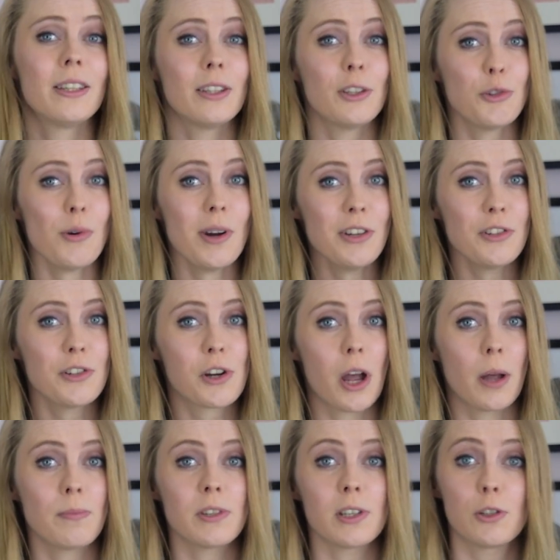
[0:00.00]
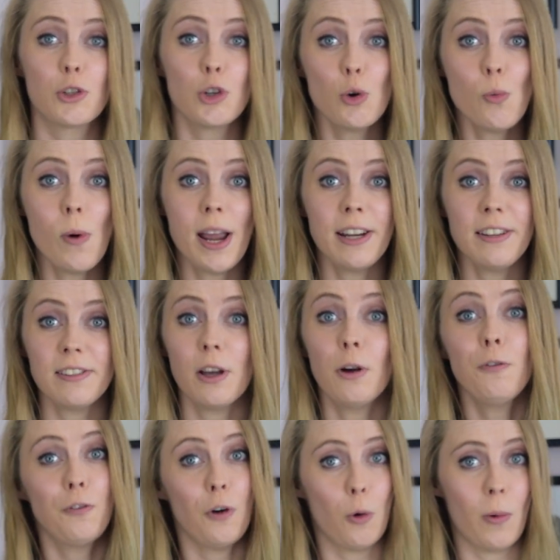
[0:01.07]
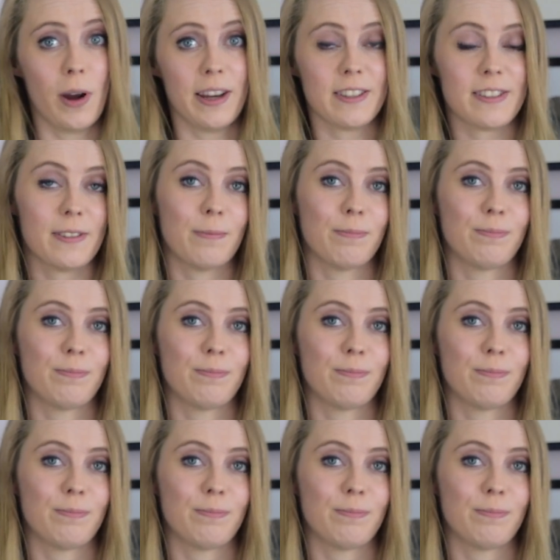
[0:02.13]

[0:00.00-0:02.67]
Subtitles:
The stretch comes in two ways or four ways.